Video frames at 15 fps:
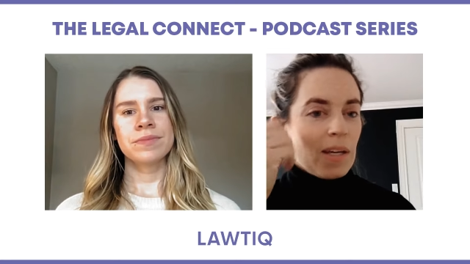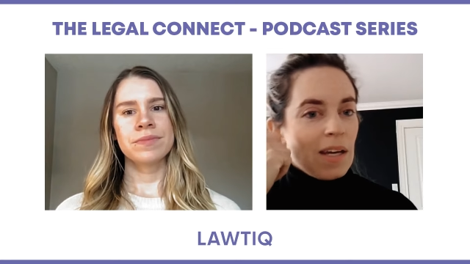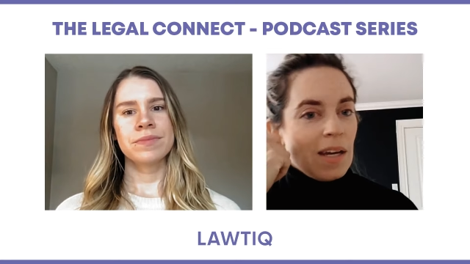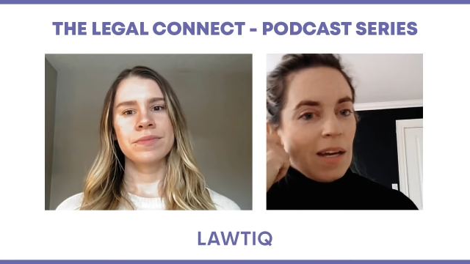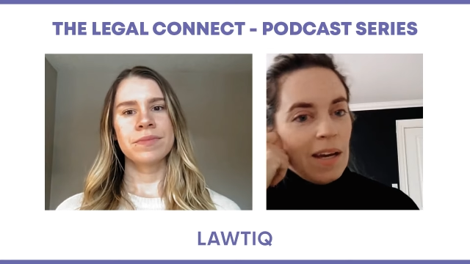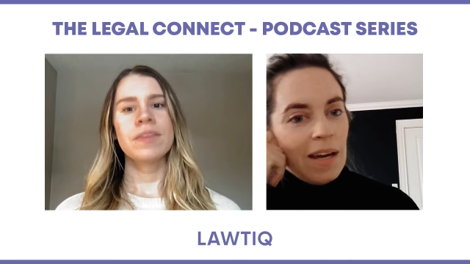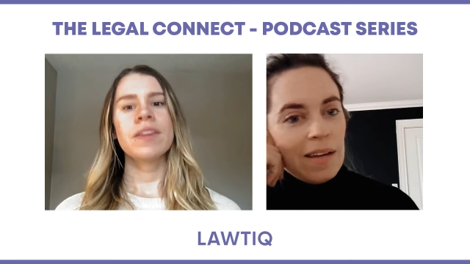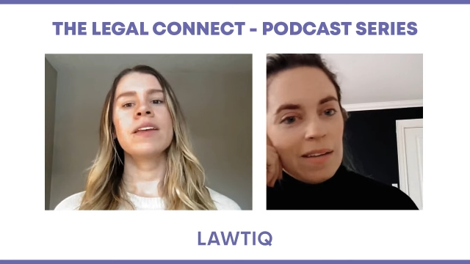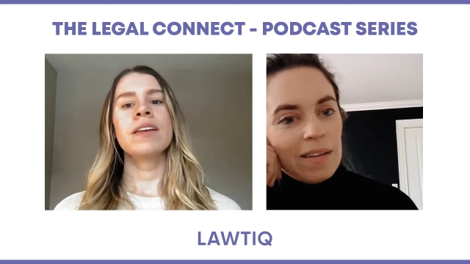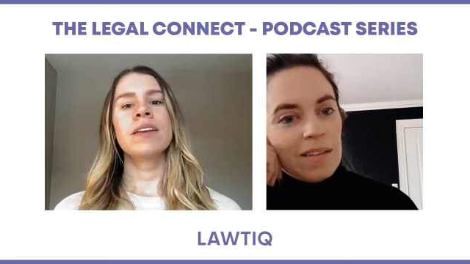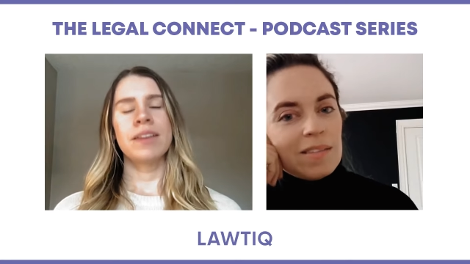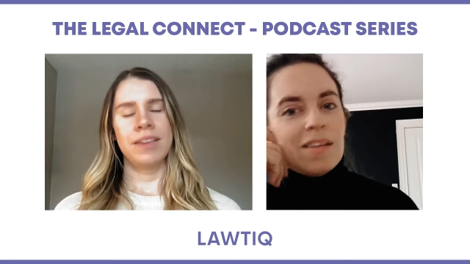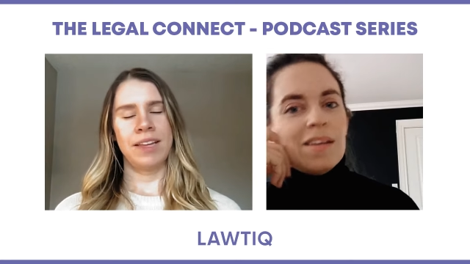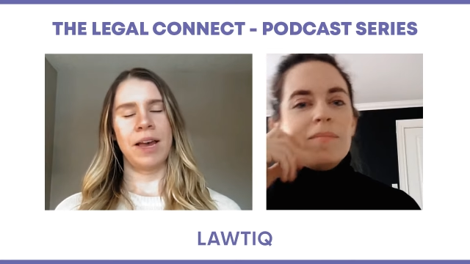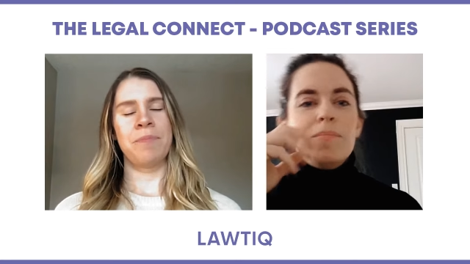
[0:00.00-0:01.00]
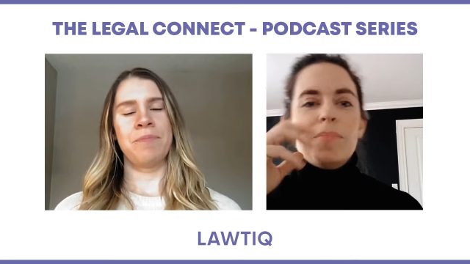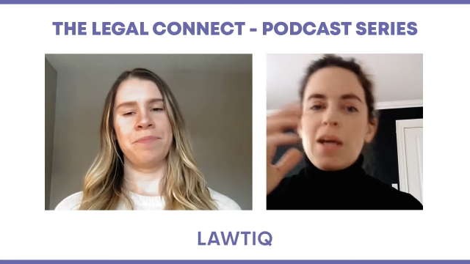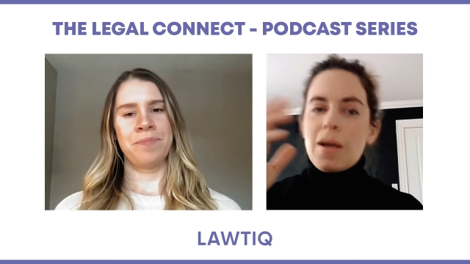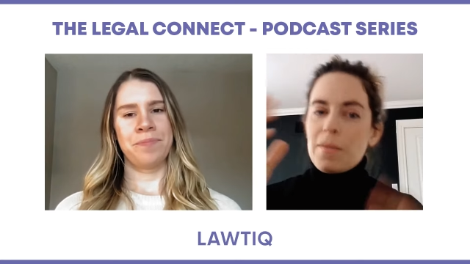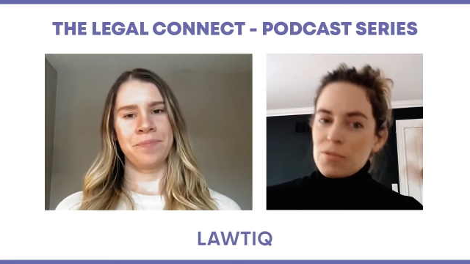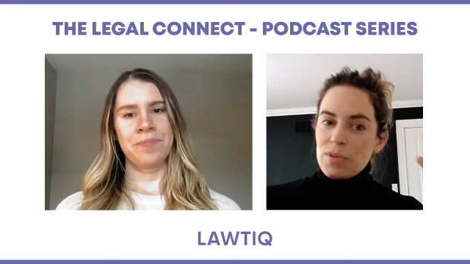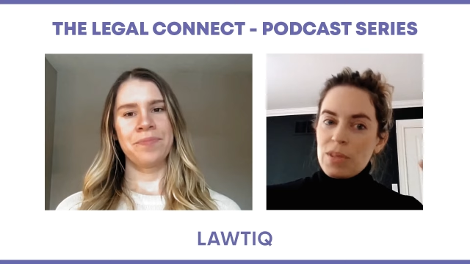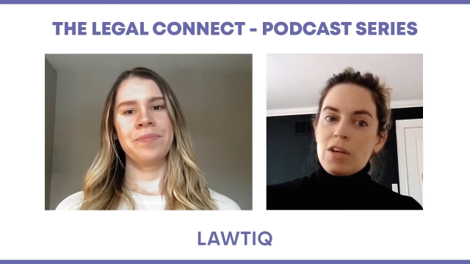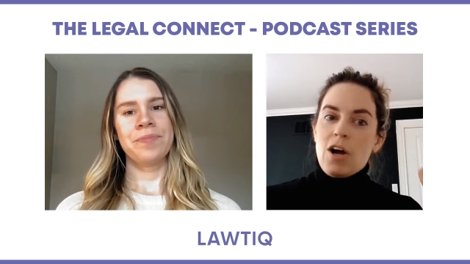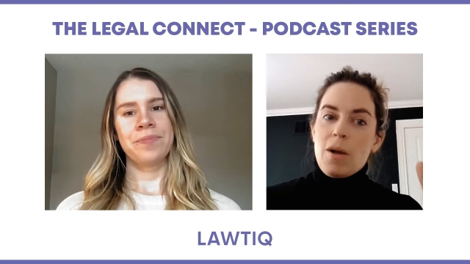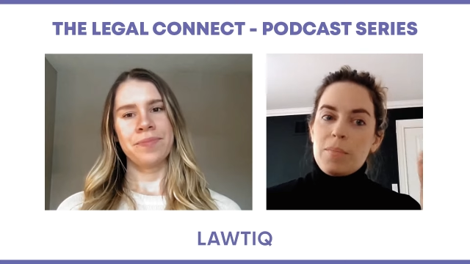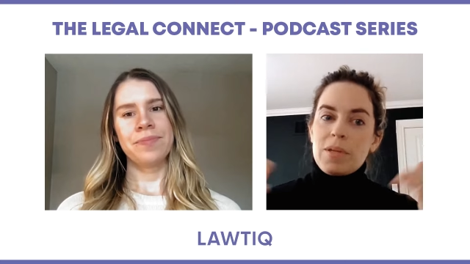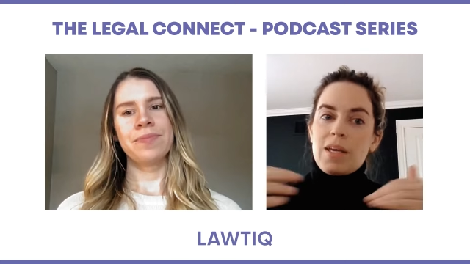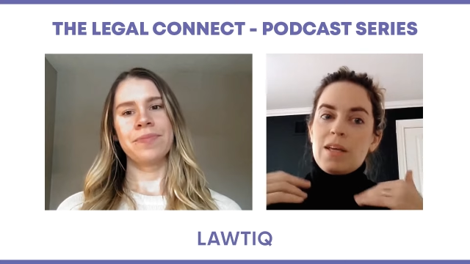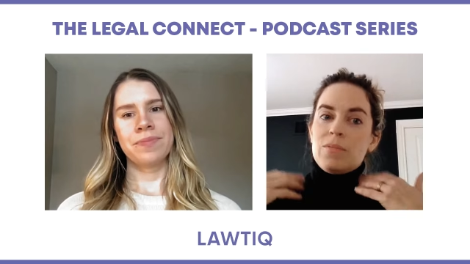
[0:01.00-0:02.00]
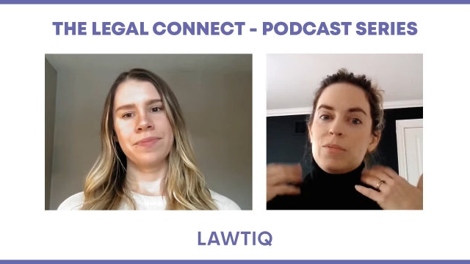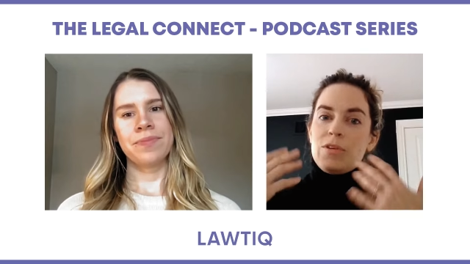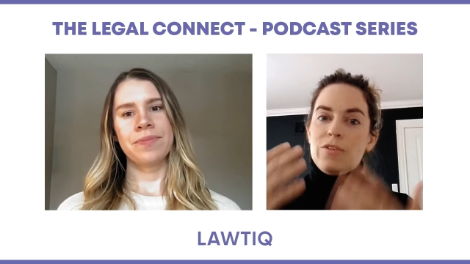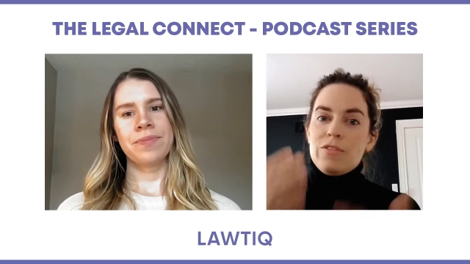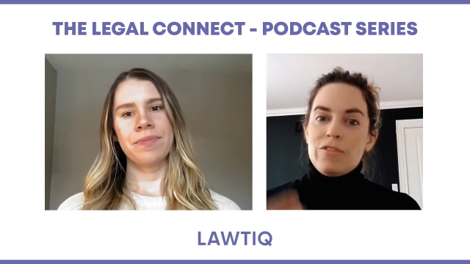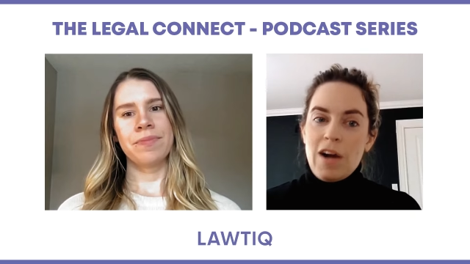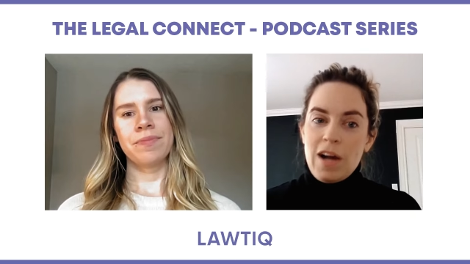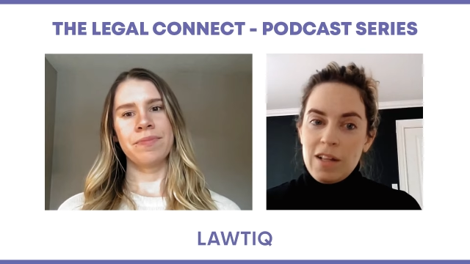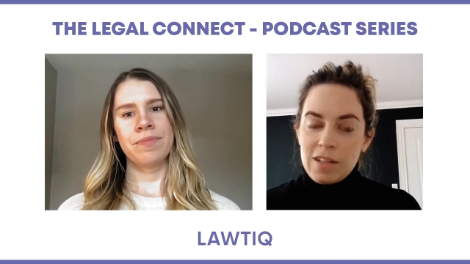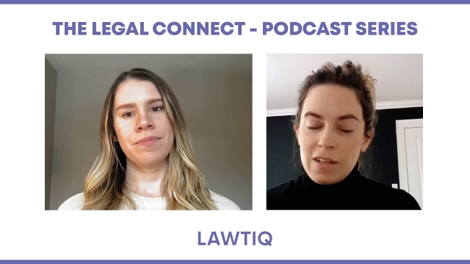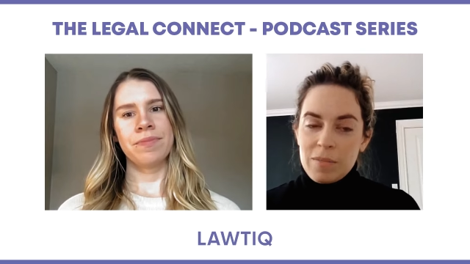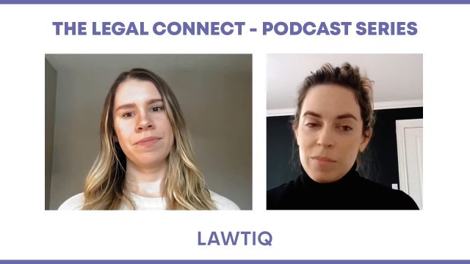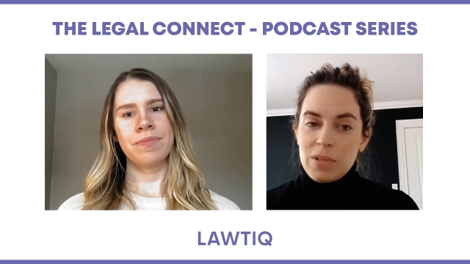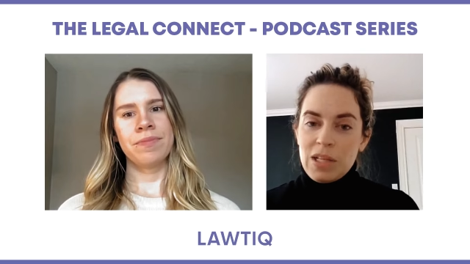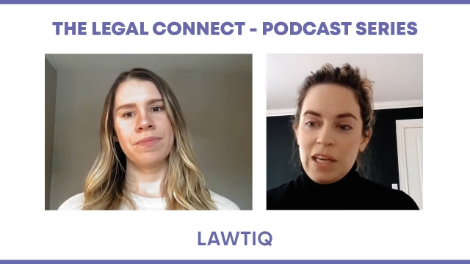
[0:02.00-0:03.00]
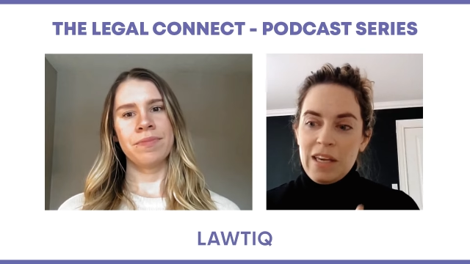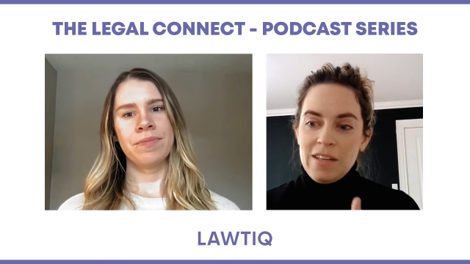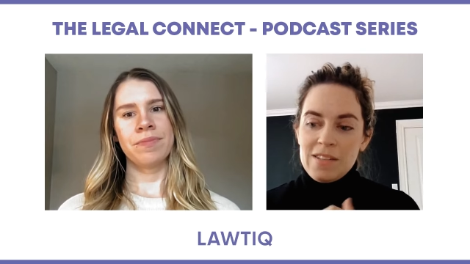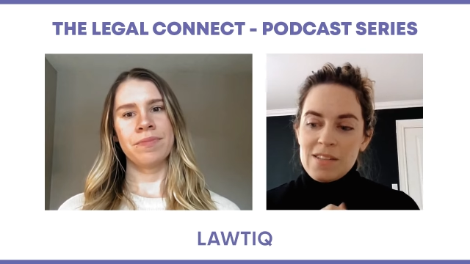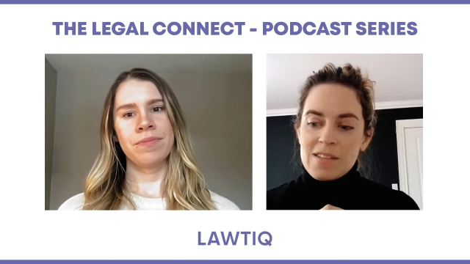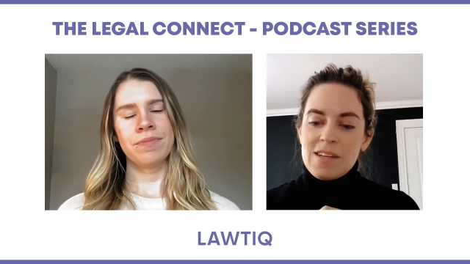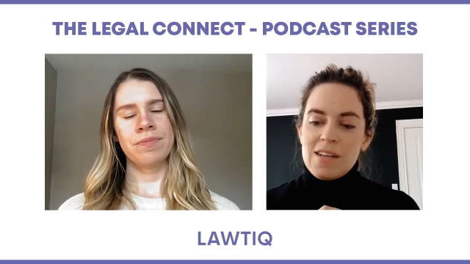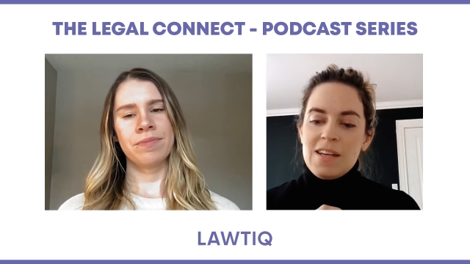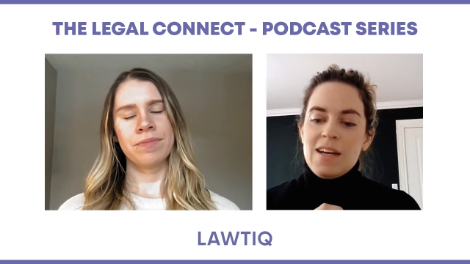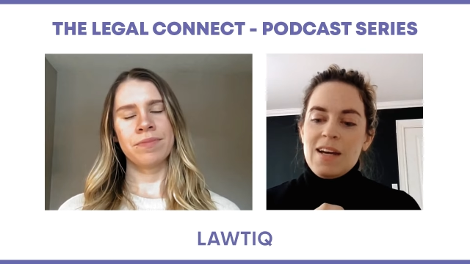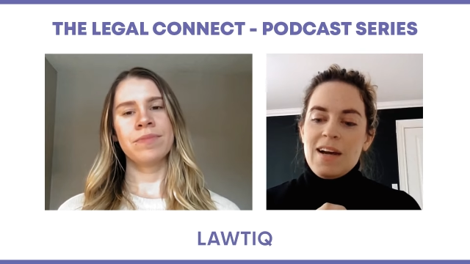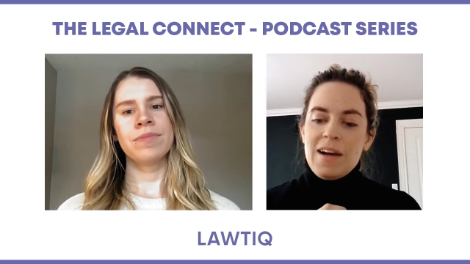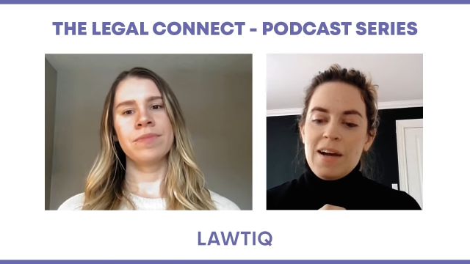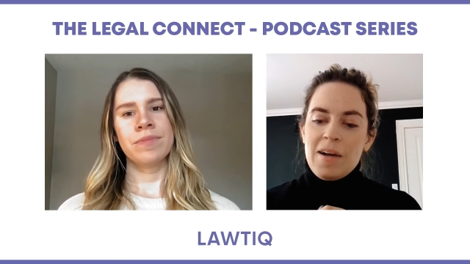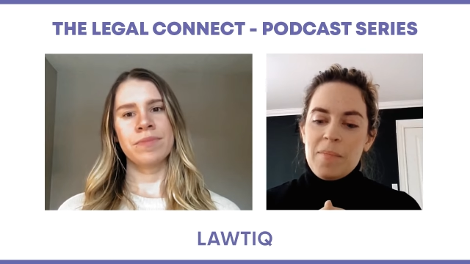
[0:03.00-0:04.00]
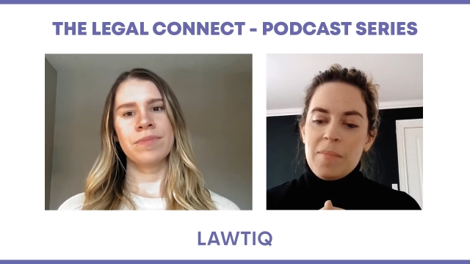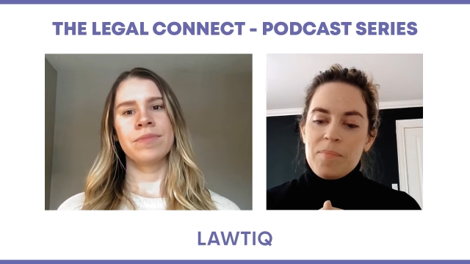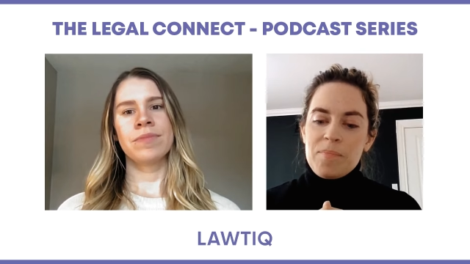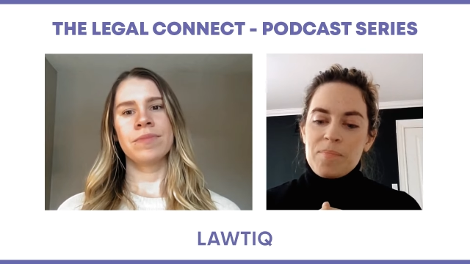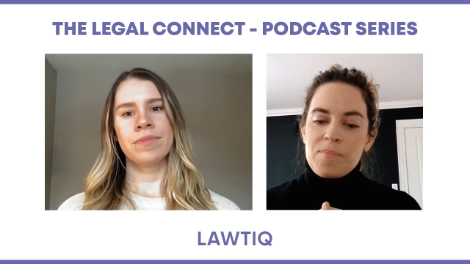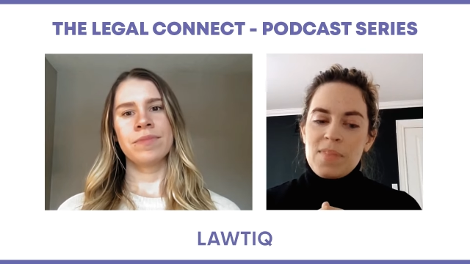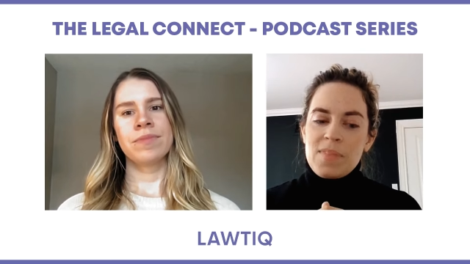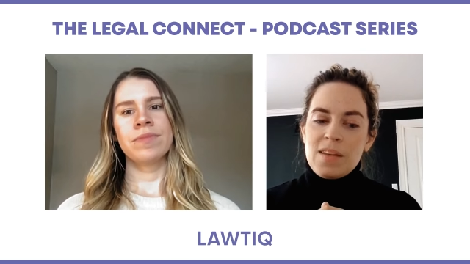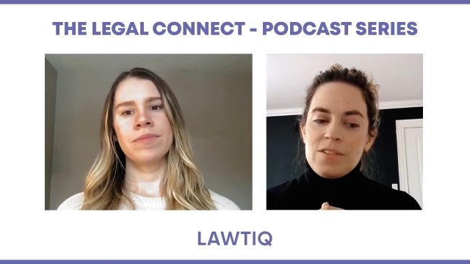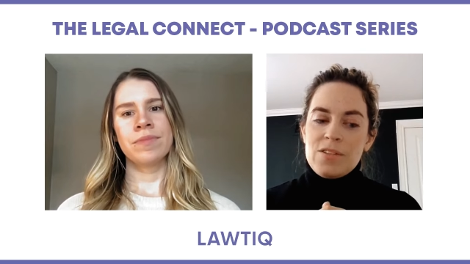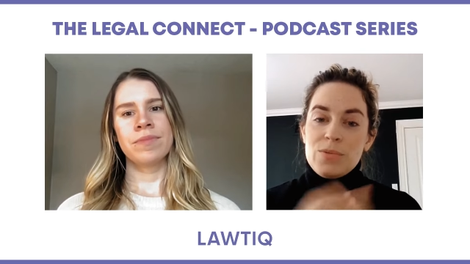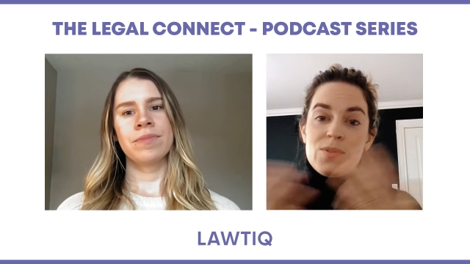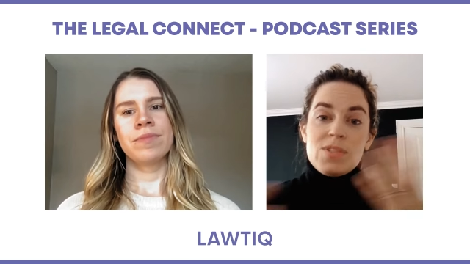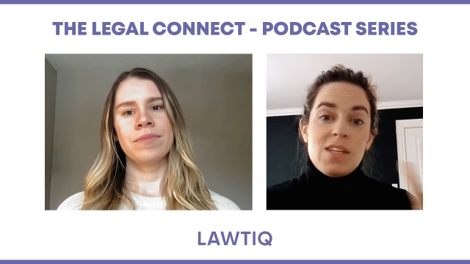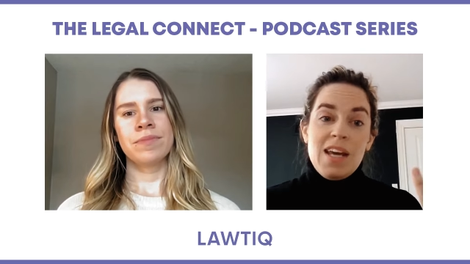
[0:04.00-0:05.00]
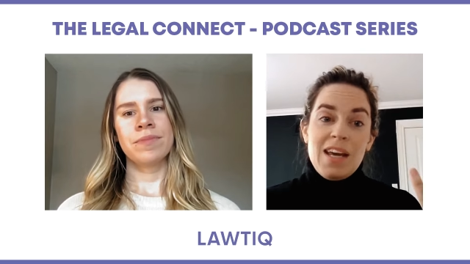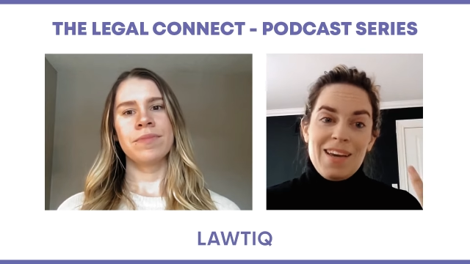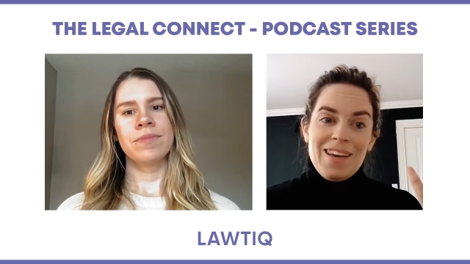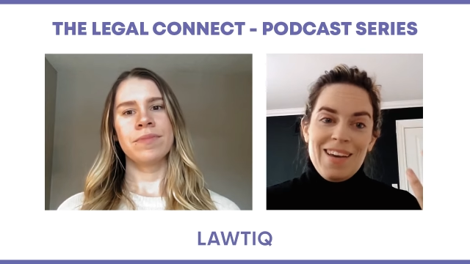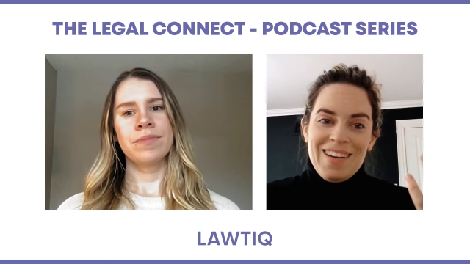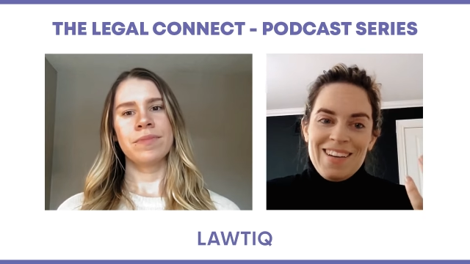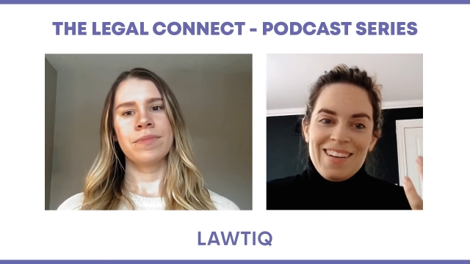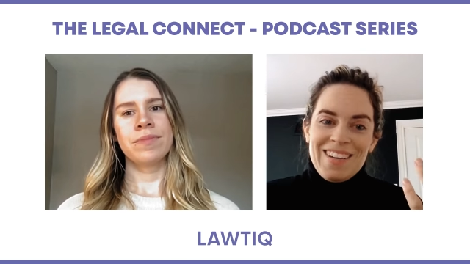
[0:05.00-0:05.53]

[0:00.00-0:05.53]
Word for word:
Speaker 1: Like it, it, it becomes really complicated when you file a complaint um, to stay.